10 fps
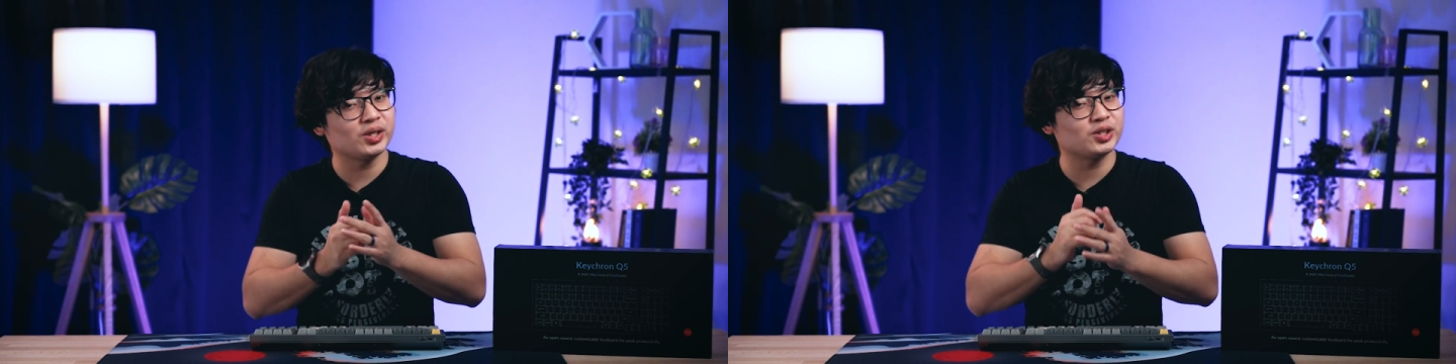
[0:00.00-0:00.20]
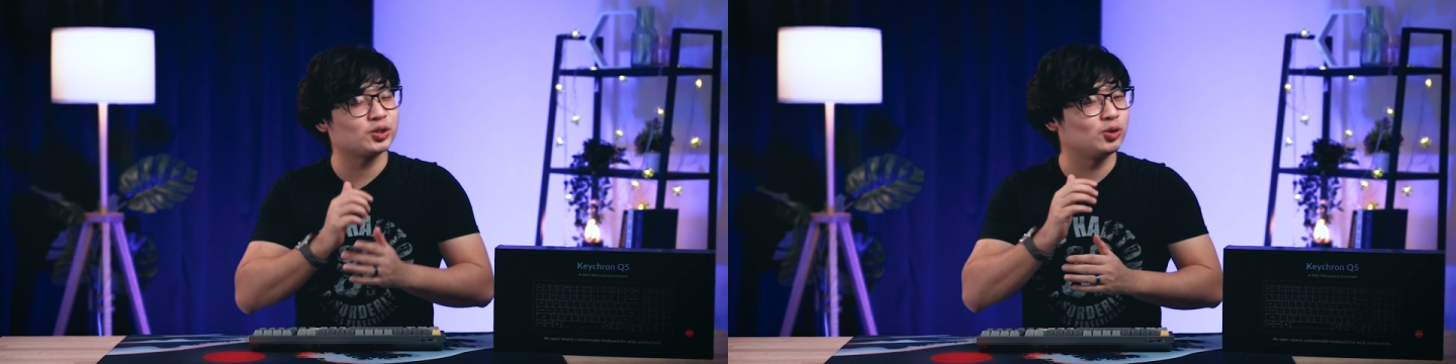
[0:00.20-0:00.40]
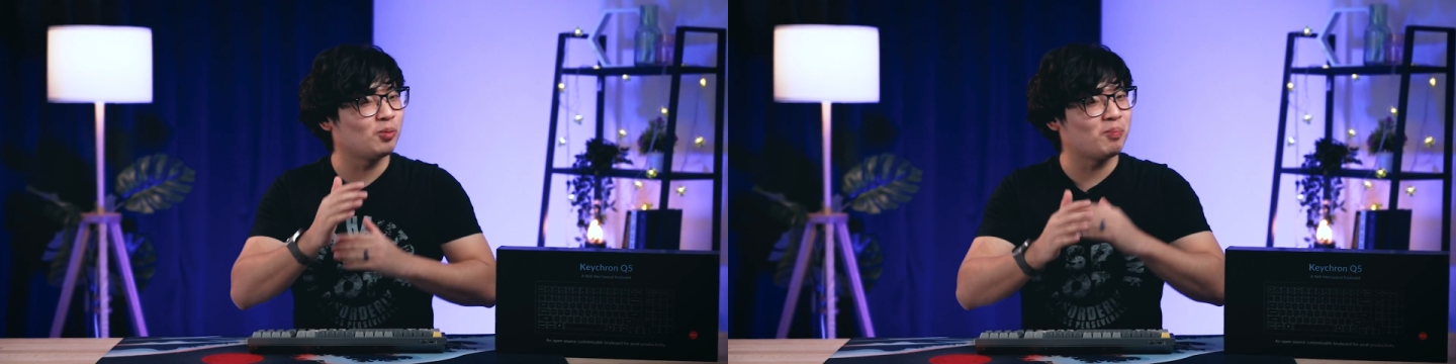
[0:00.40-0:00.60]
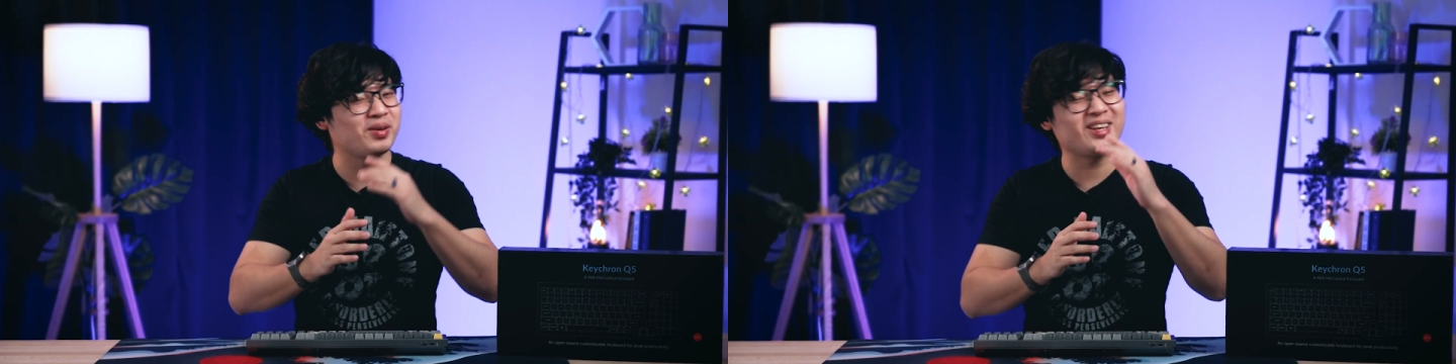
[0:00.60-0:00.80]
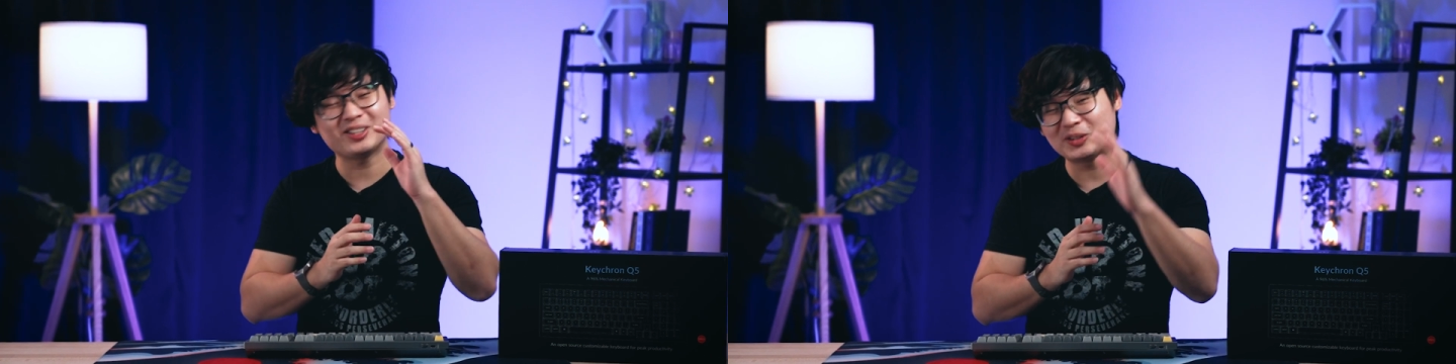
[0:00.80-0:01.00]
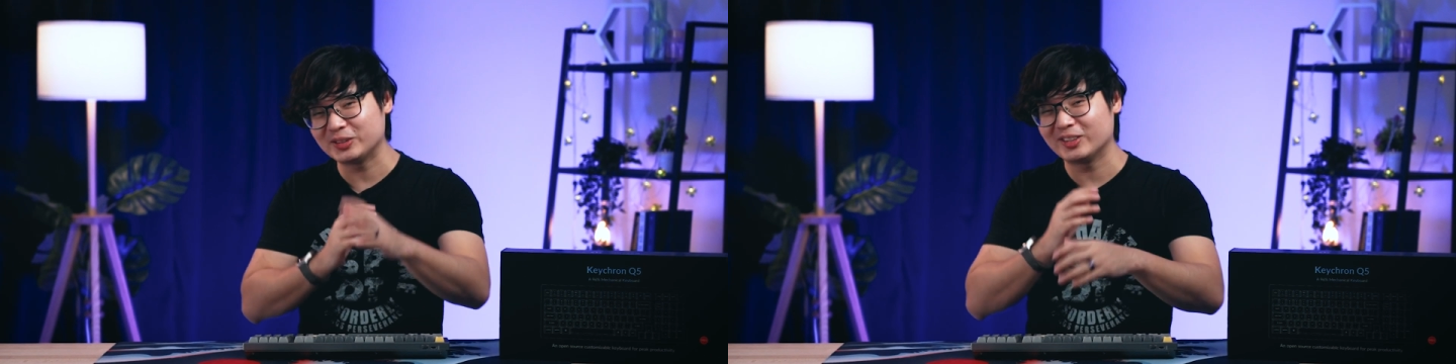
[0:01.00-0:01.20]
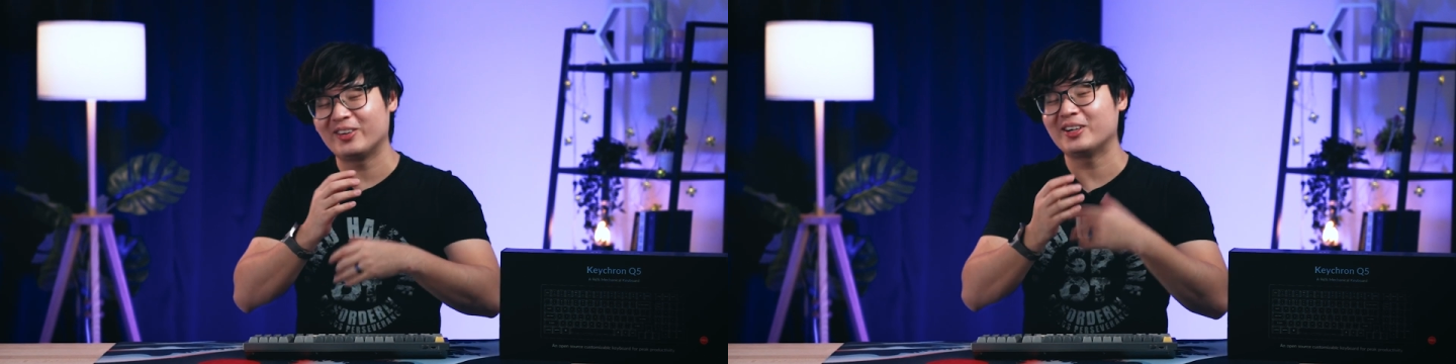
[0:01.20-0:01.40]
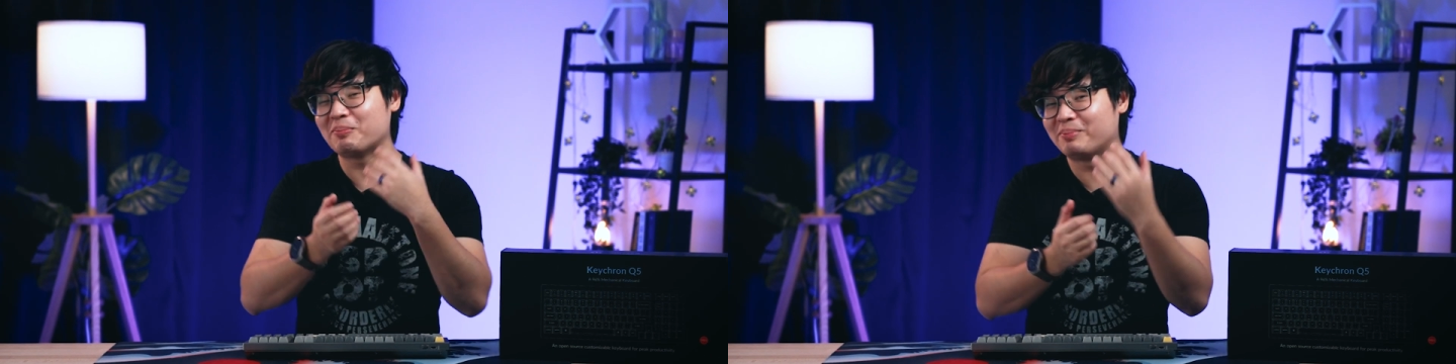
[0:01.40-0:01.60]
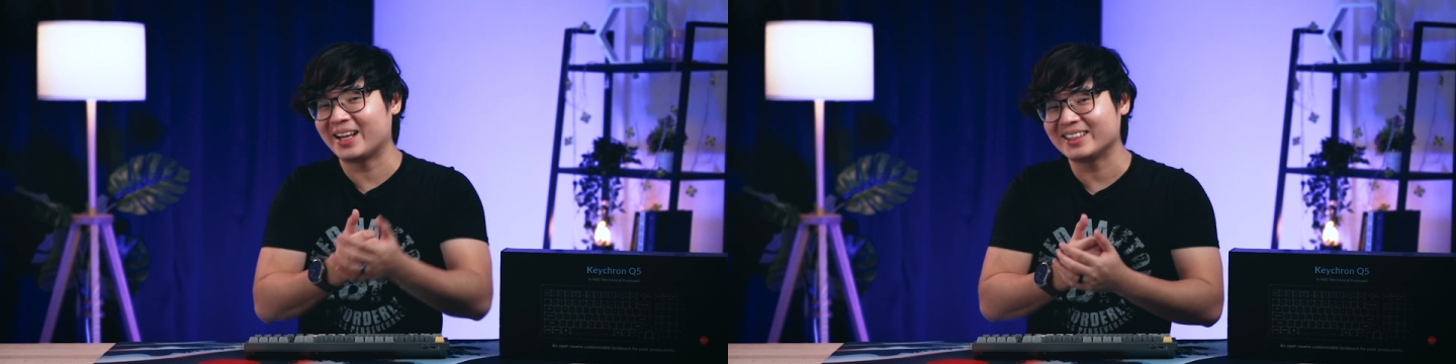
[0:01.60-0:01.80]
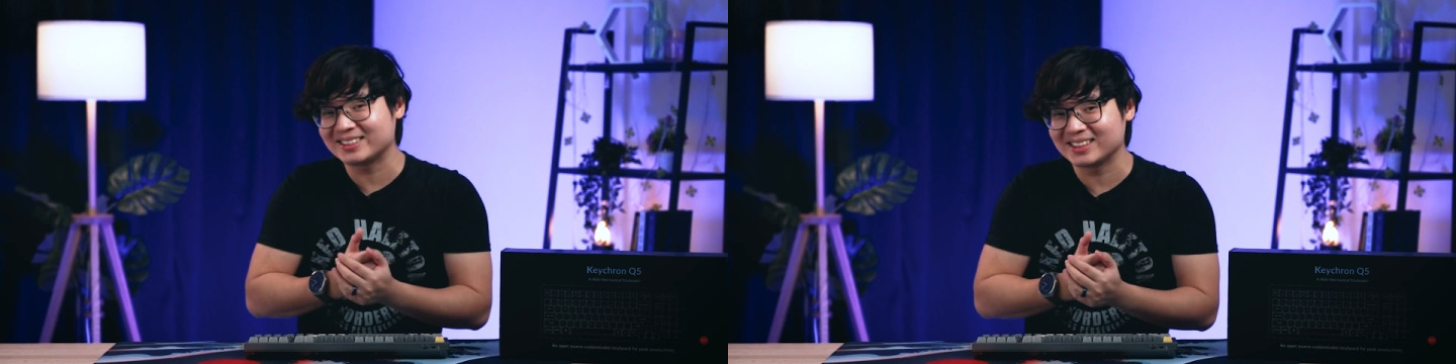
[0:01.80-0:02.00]
which could be a good or a
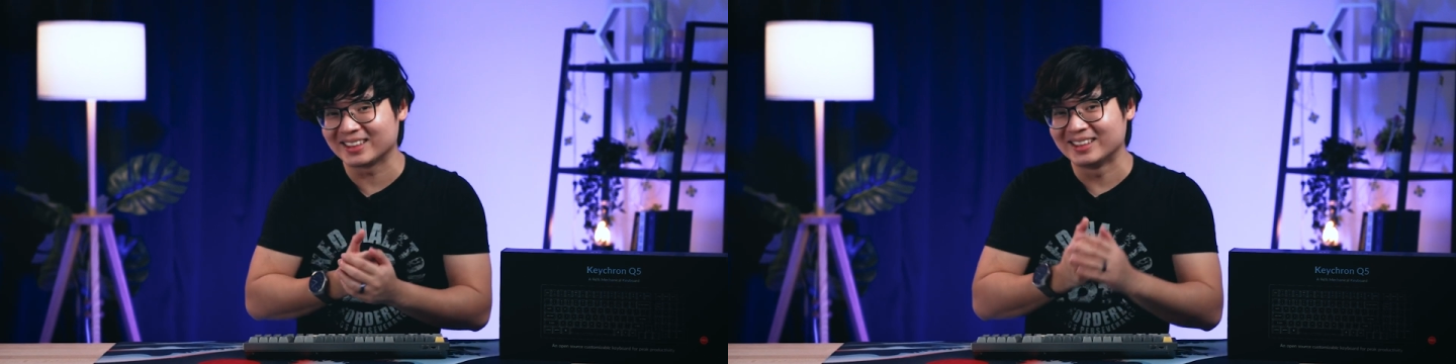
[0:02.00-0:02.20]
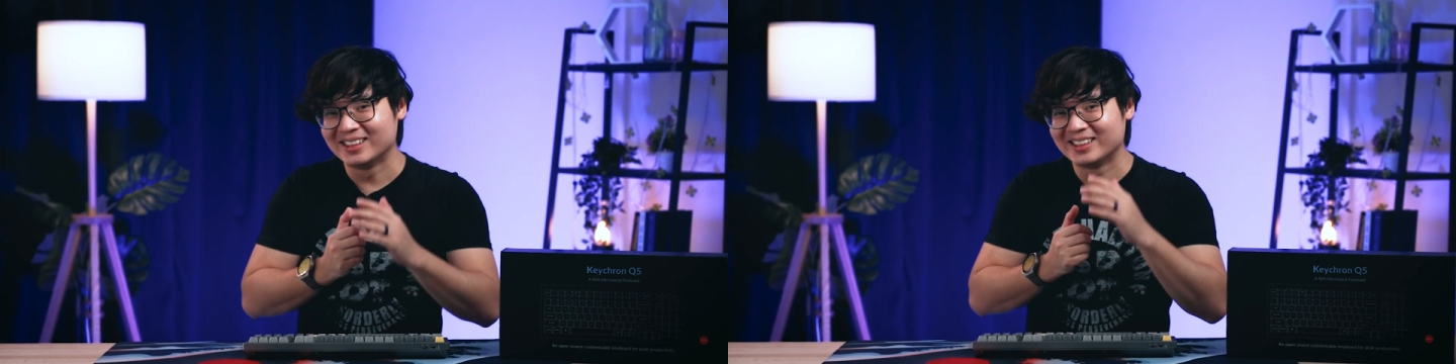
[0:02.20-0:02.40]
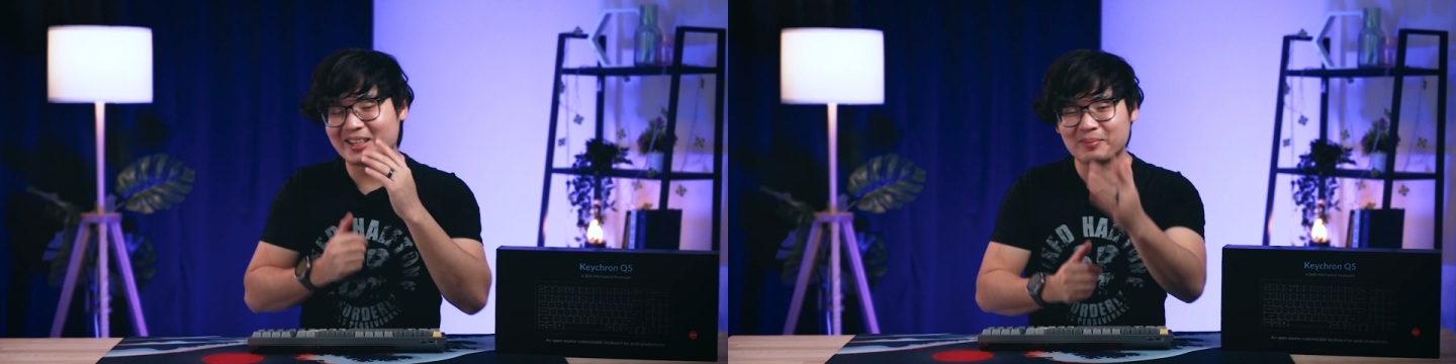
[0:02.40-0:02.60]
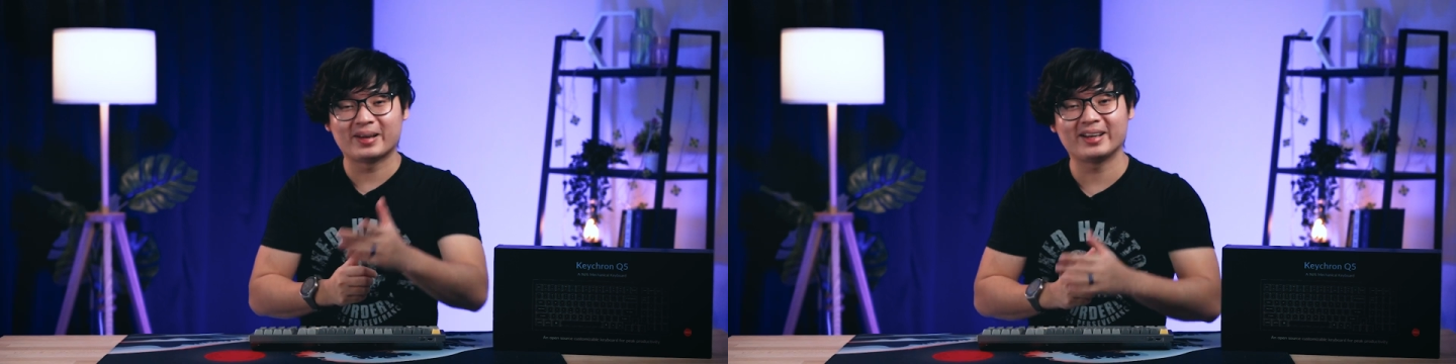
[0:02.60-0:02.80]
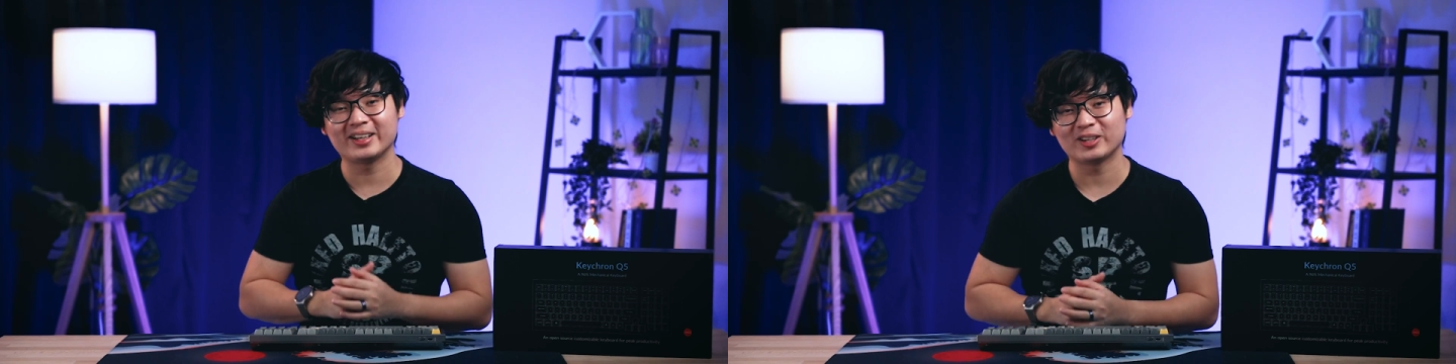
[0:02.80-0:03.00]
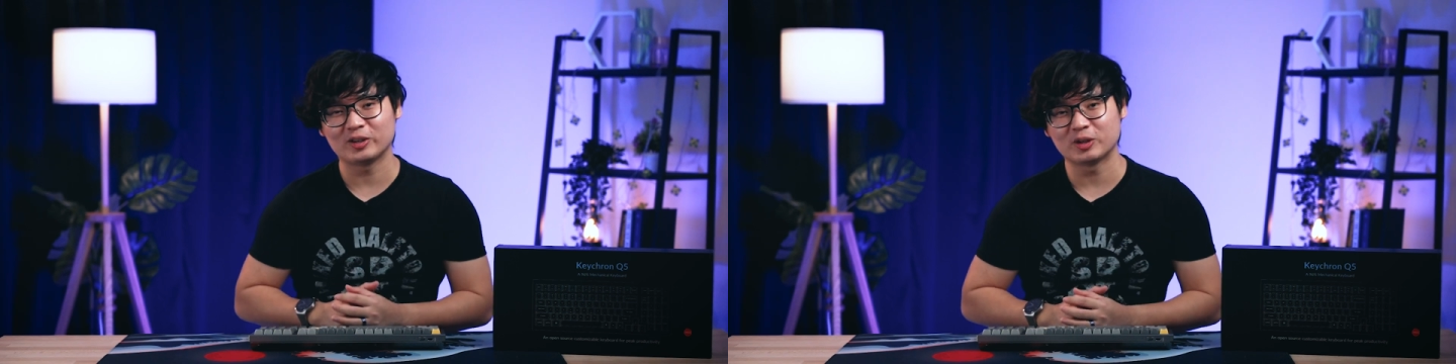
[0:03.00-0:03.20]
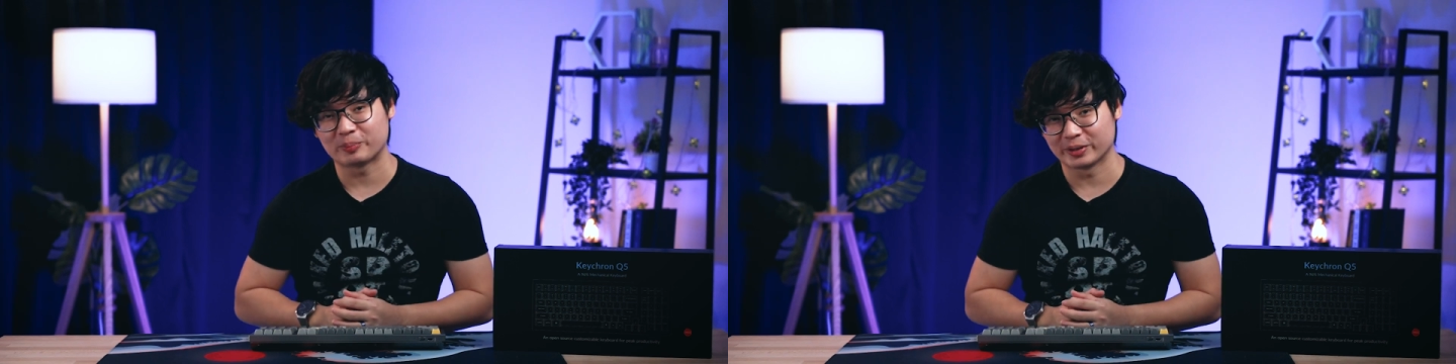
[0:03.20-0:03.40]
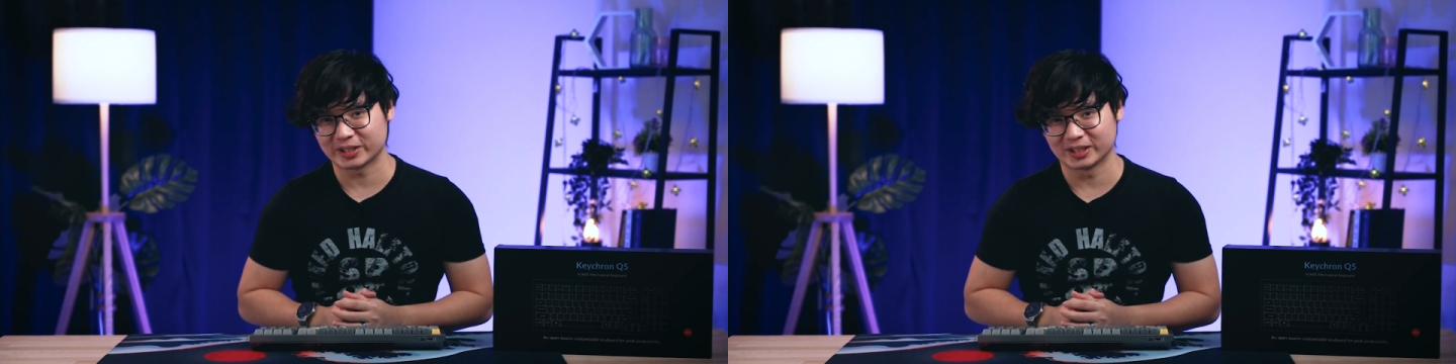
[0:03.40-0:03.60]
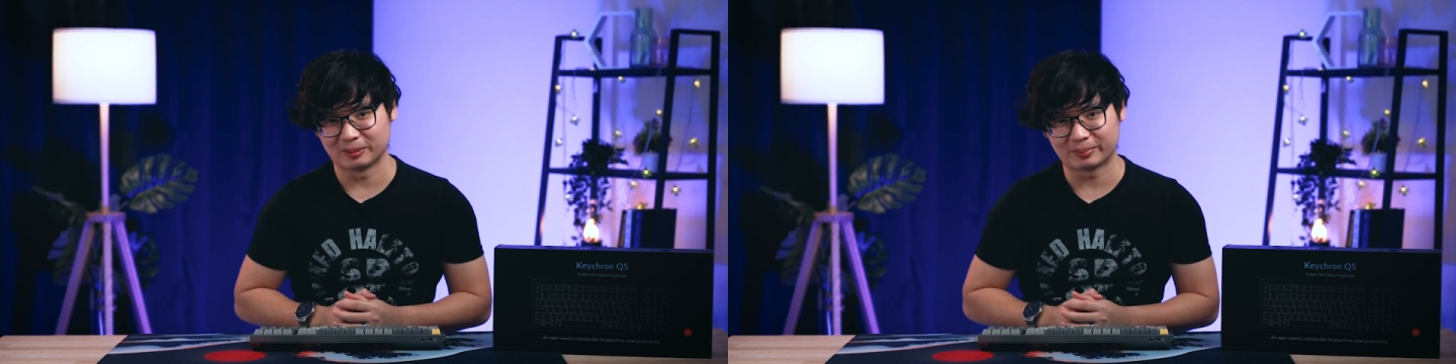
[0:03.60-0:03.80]
bad thing depending on your personal